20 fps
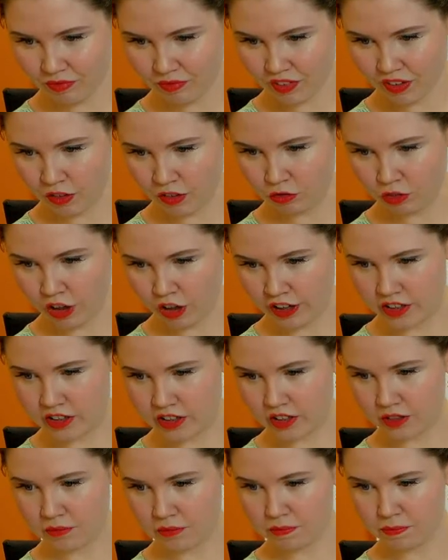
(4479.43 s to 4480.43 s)
Right.
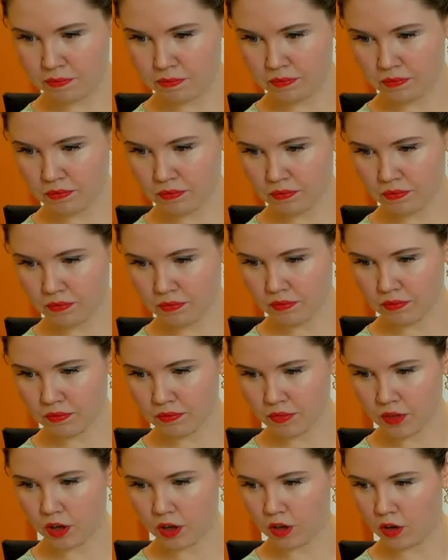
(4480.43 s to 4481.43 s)

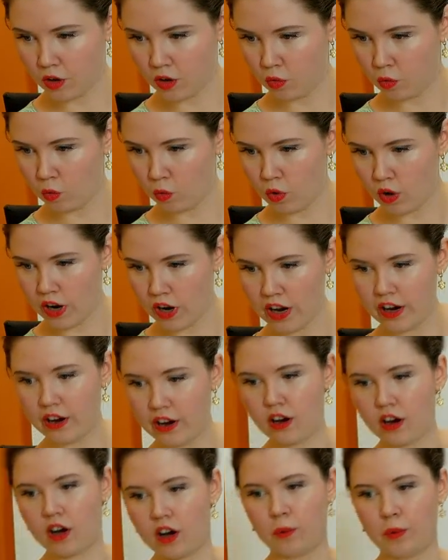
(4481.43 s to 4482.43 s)
Where are
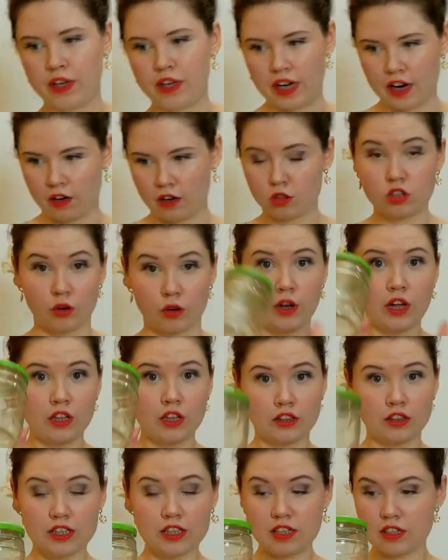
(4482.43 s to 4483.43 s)
we now? So,
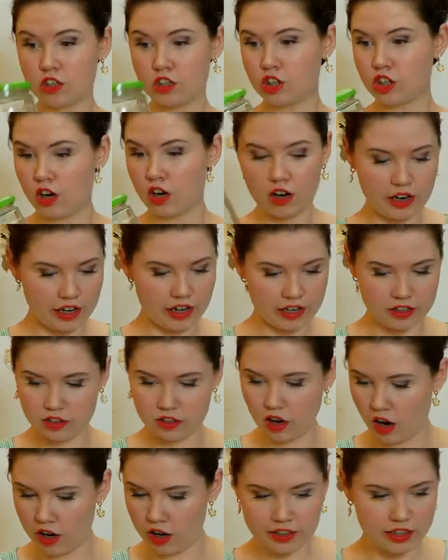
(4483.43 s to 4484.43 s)
this is a jar, and
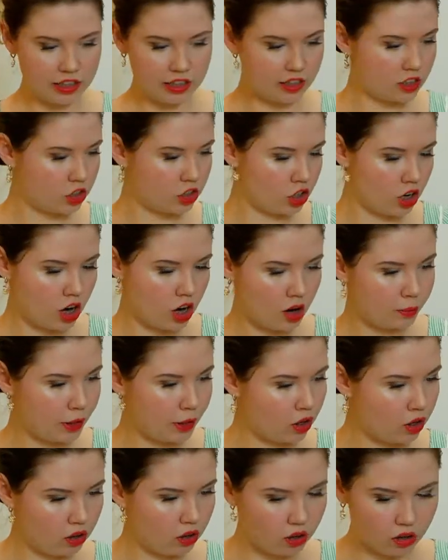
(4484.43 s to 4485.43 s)
I need the jar
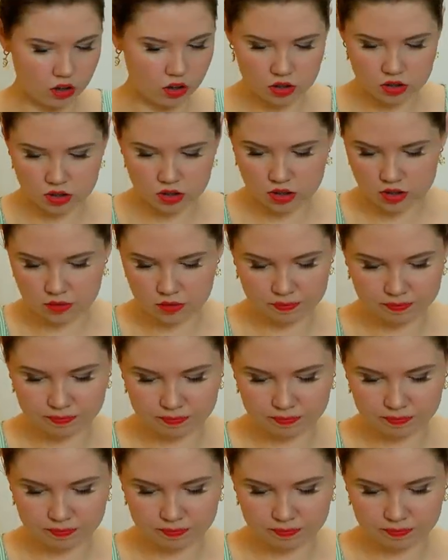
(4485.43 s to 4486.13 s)
because